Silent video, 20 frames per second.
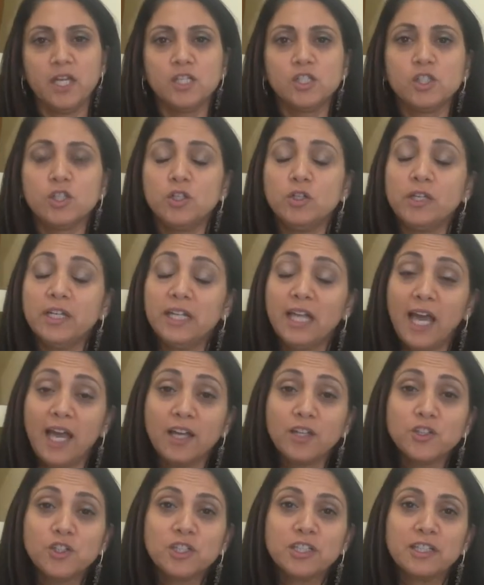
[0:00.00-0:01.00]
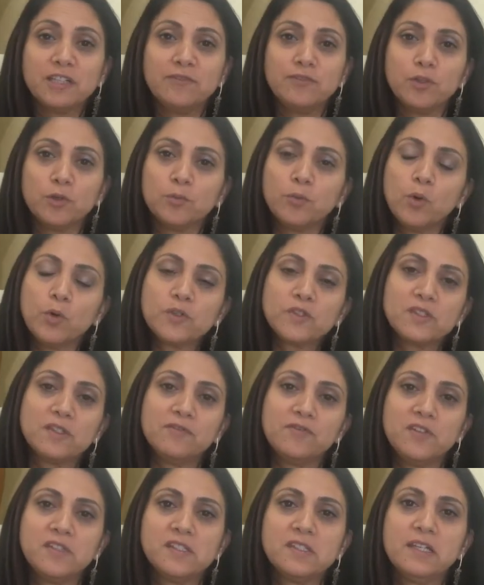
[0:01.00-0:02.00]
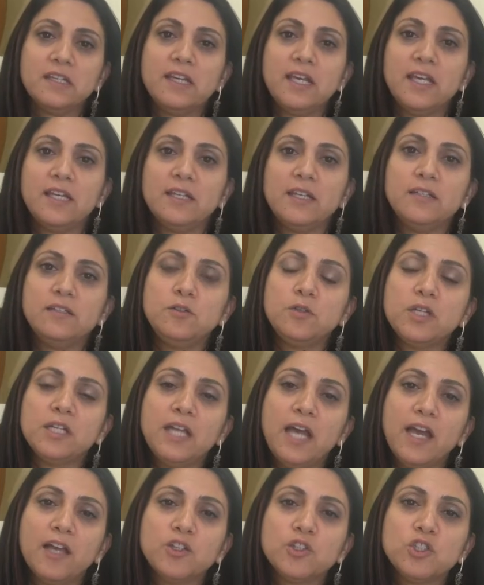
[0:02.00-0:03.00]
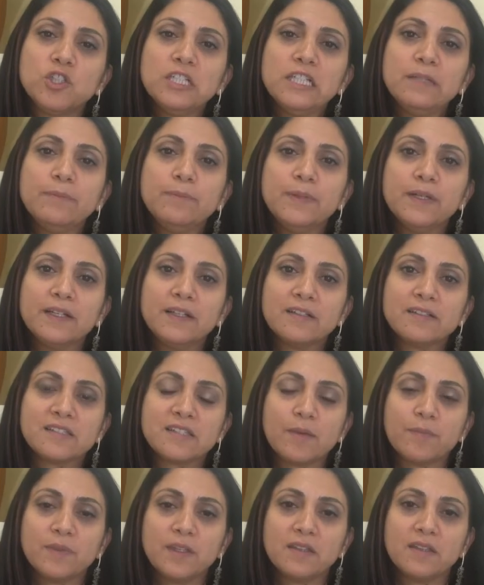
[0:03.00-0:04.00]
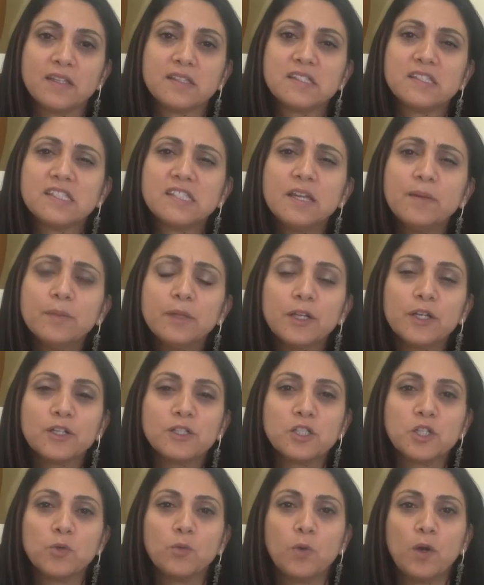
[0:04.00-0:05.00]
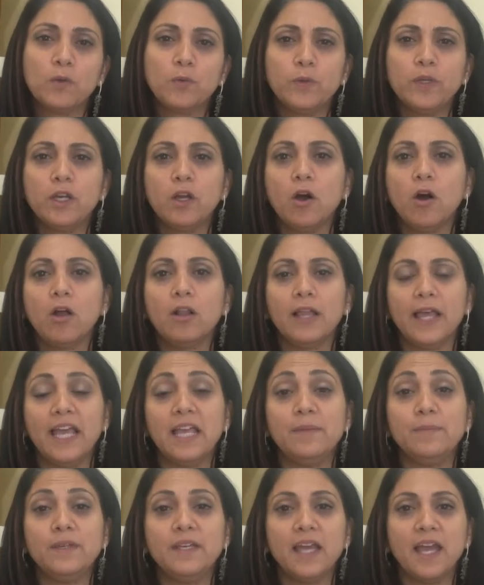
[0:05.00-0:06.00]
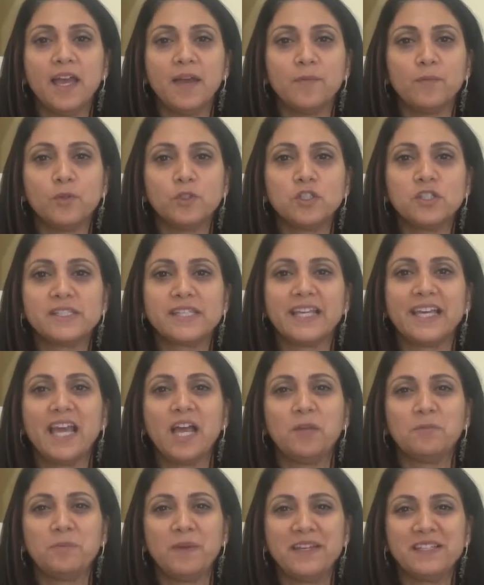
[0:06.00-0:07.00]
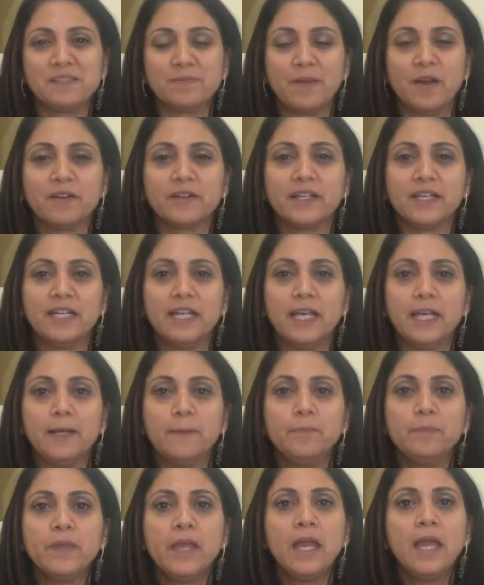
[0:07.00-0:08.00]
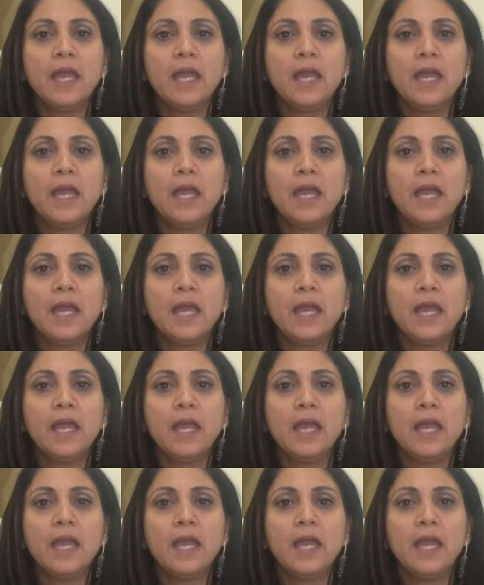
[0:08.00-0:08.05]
So you can actually, if you're more sophisticated, you can actually build something that's similar to what we call ABM, which is account-based marketing,